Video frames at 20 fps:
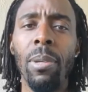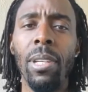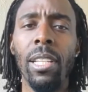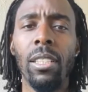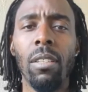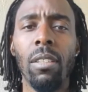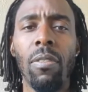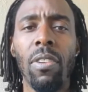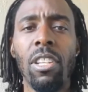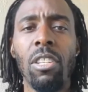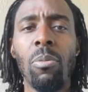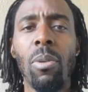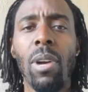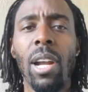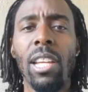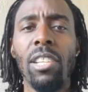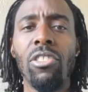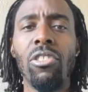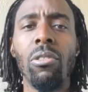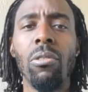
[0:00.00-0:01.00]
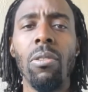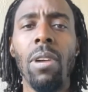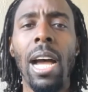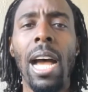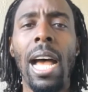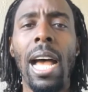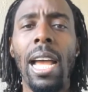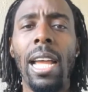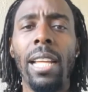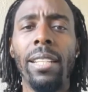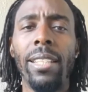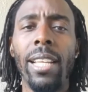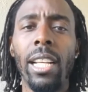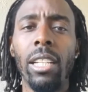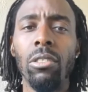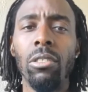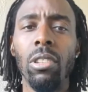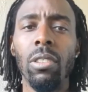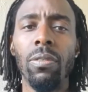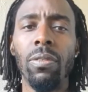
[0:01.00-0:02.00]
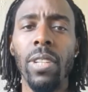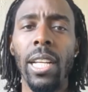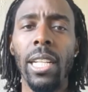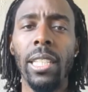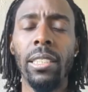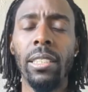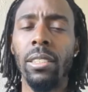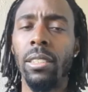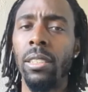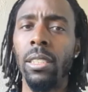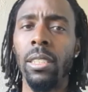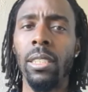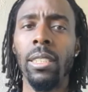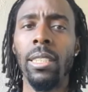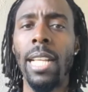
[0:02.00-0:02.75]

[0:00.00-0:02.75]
because if it's priced too high, that'll affect